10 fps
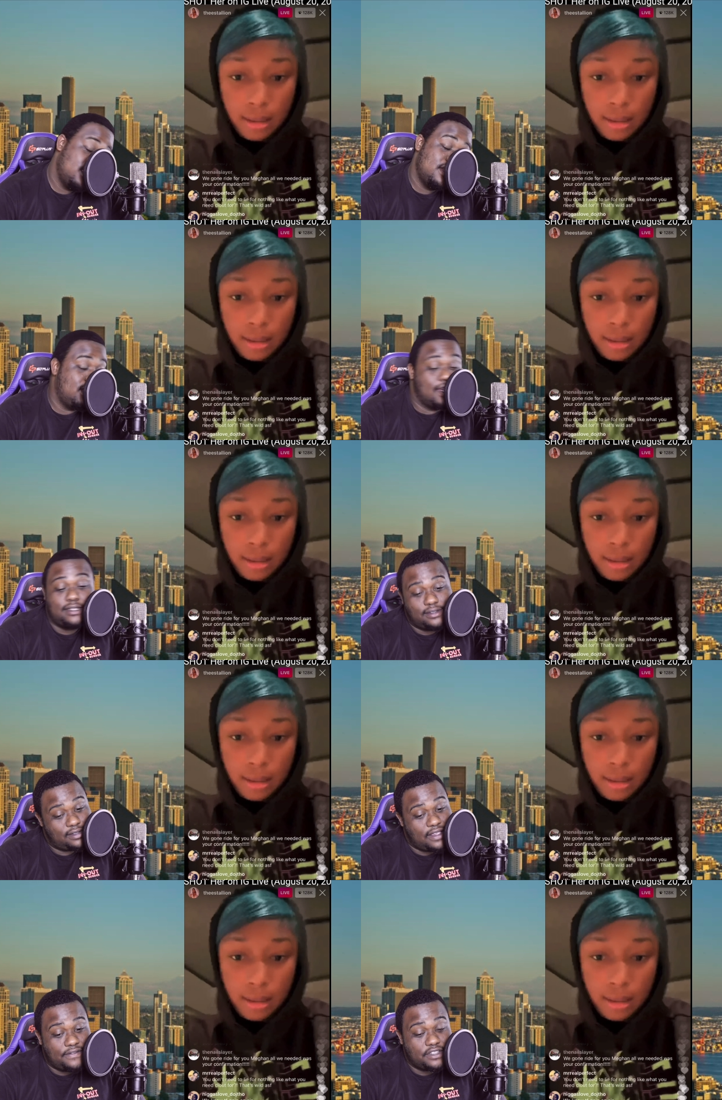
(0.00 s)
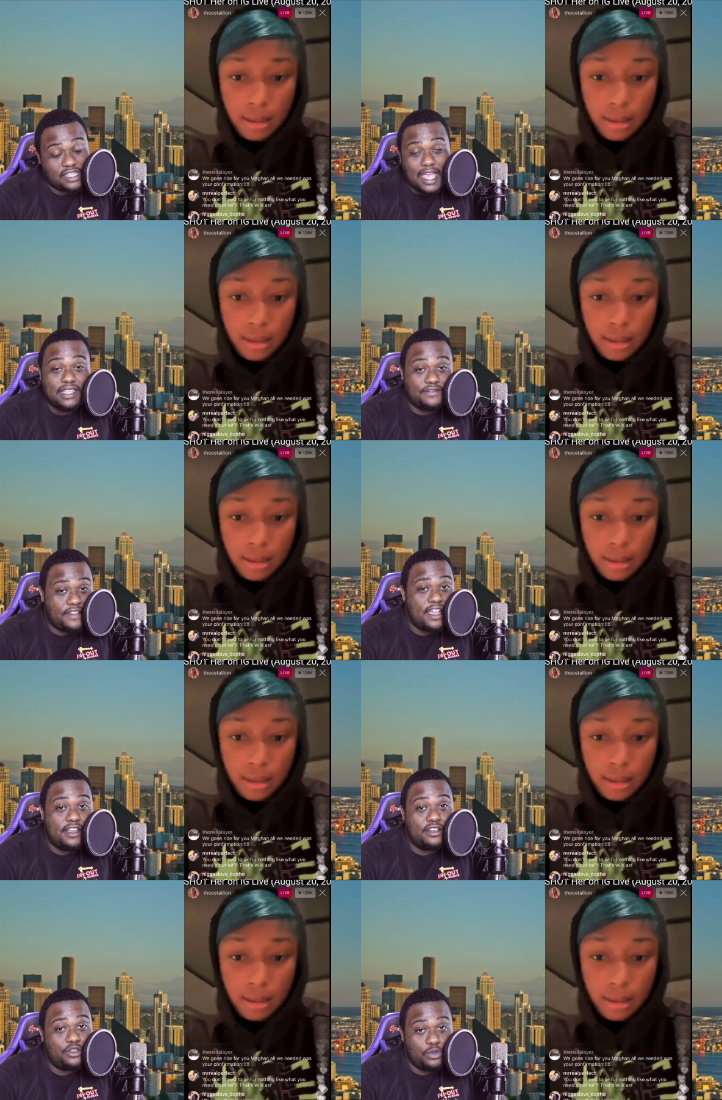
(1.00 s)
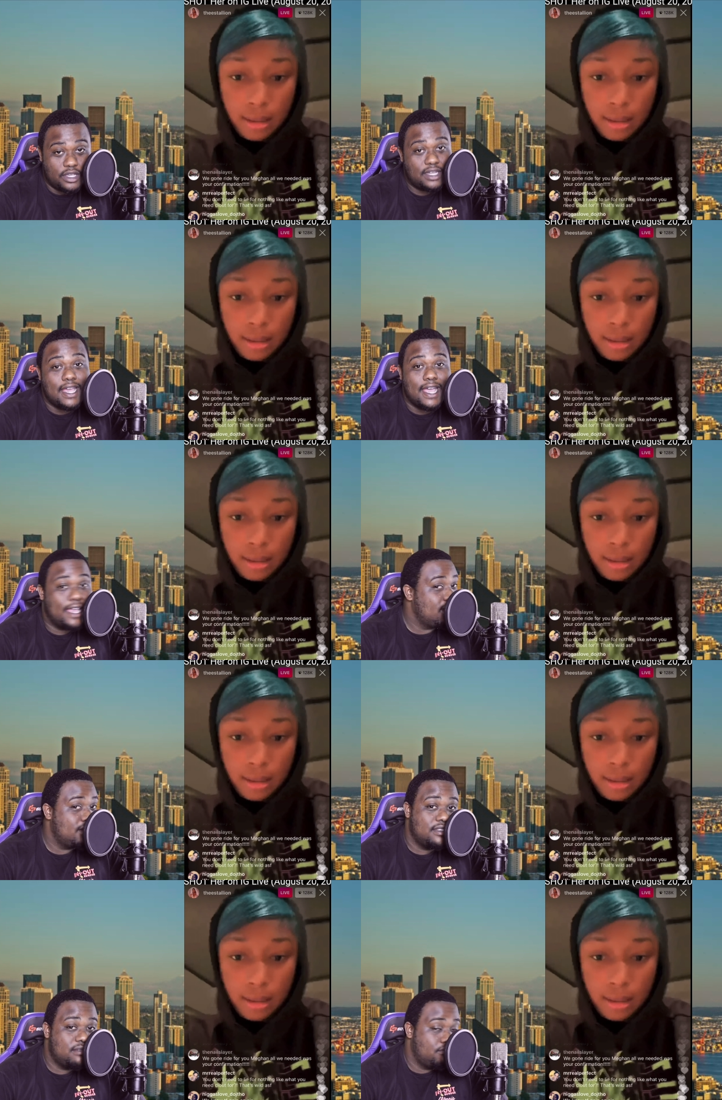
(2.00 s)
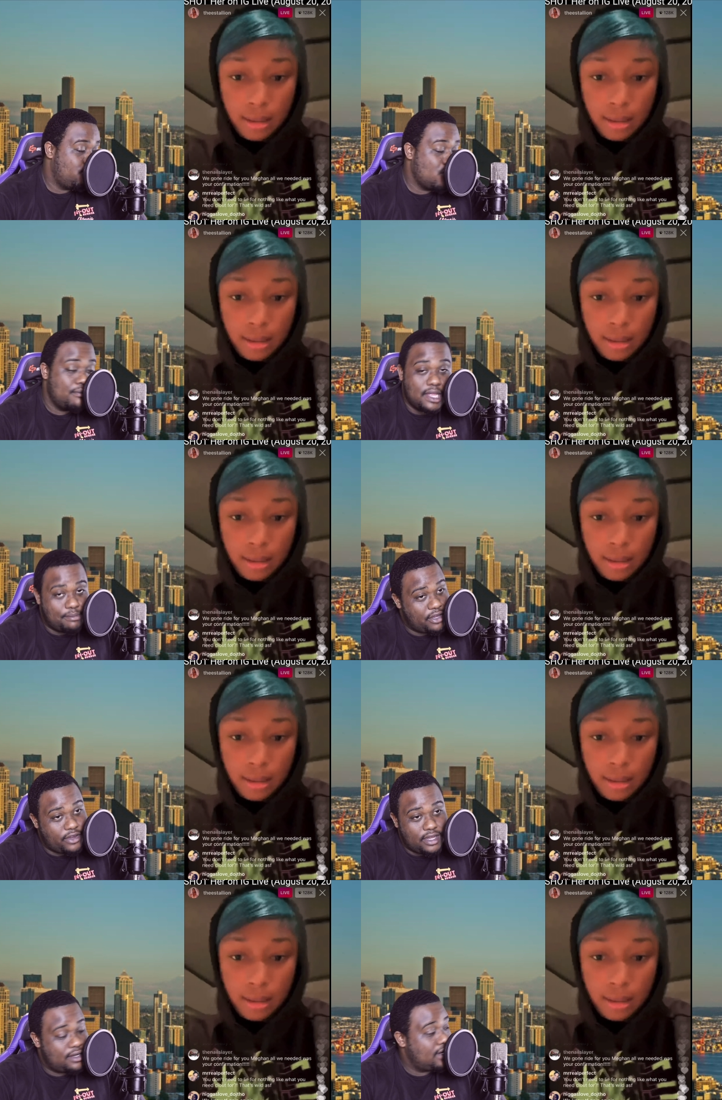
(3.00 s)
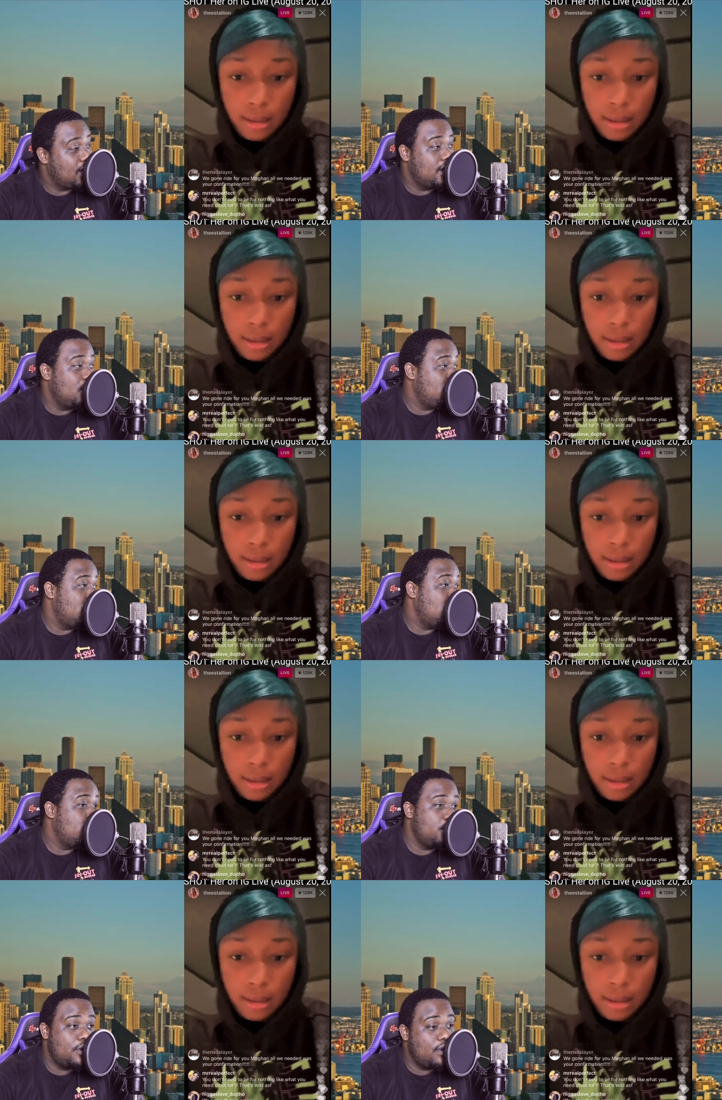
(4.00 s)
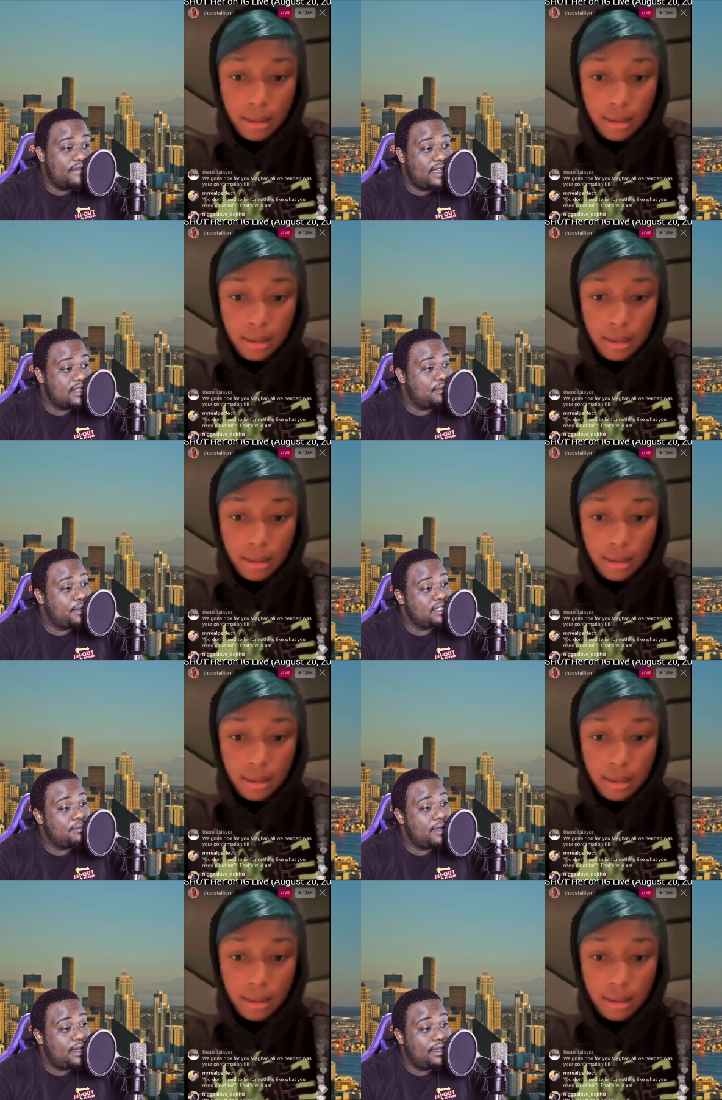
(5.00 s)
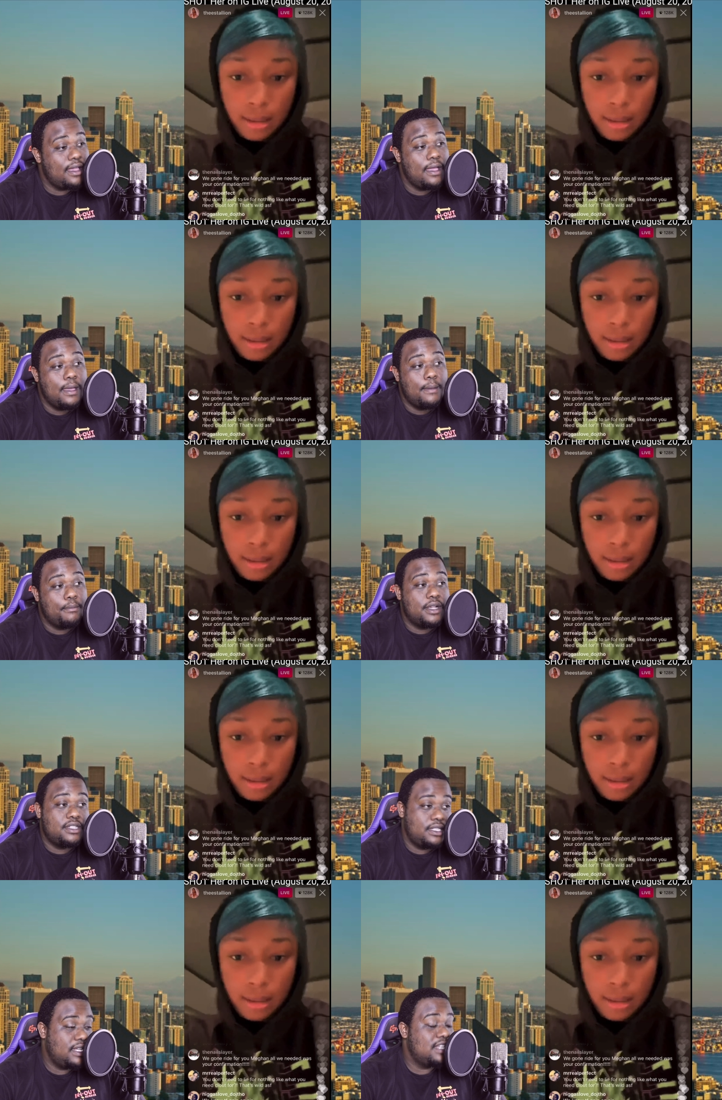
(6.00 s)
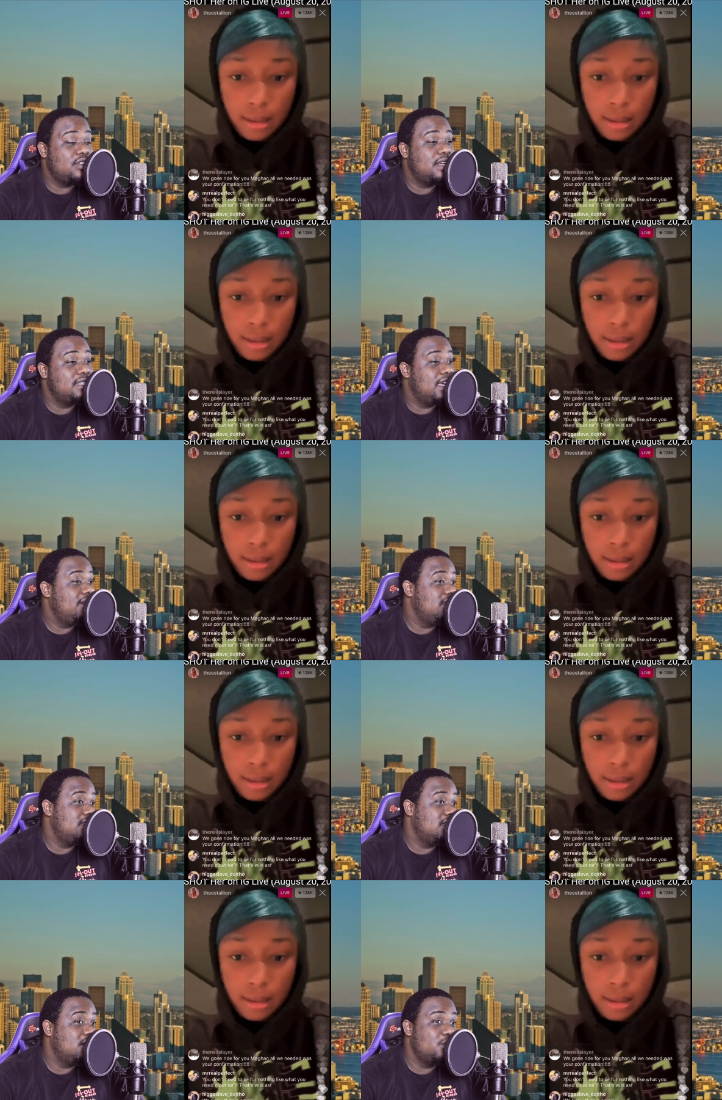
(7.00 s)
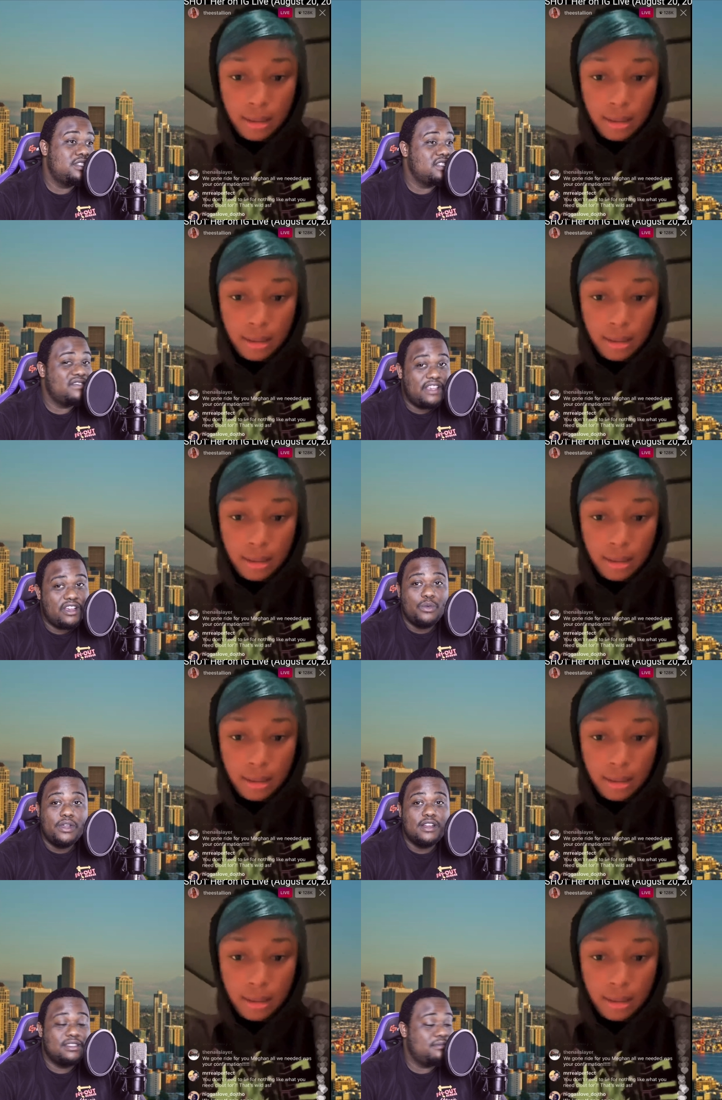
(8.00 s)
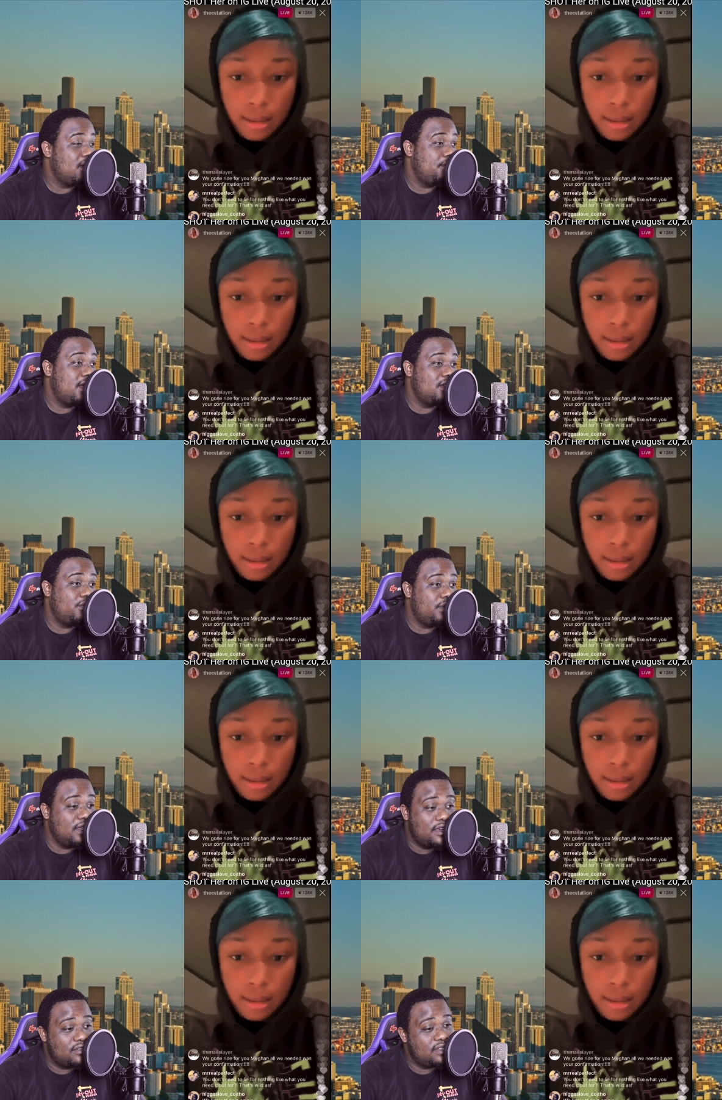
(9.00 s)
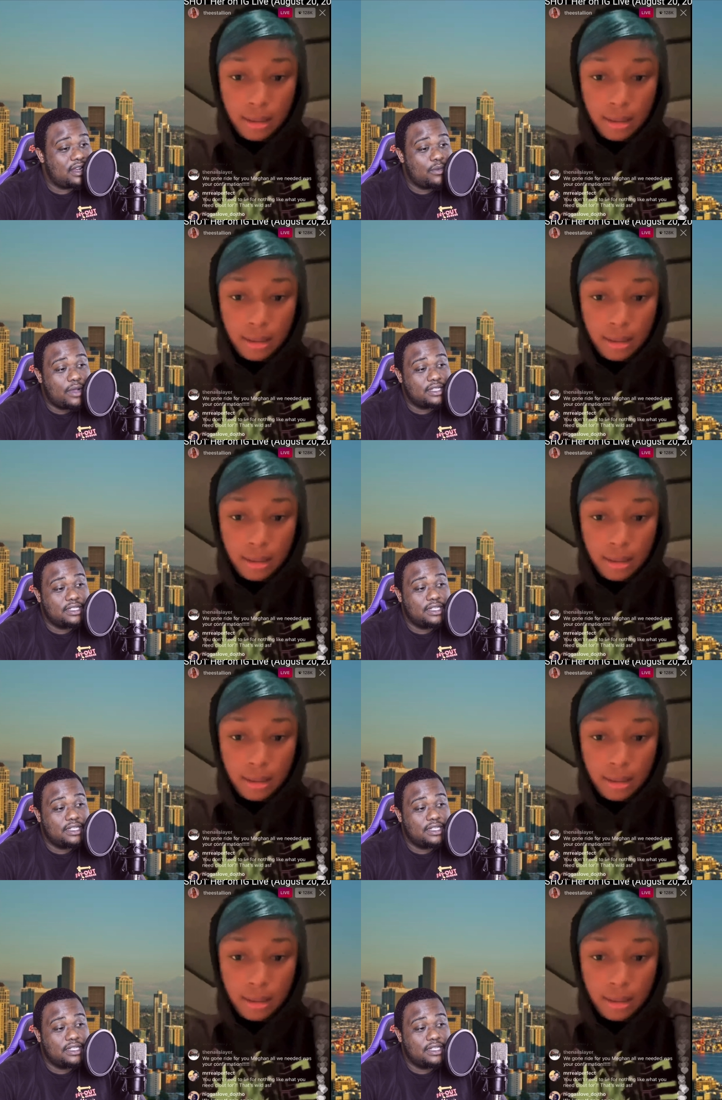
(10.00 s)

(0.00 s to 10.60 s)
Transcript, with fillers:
Speaker 1: And that's, if a shot is fired, you could die. It's point blank, period. And no, no, no ifs, ands, or buts about it. But she did try to save this nigga, which is very weird to me. I'm not really understanding why she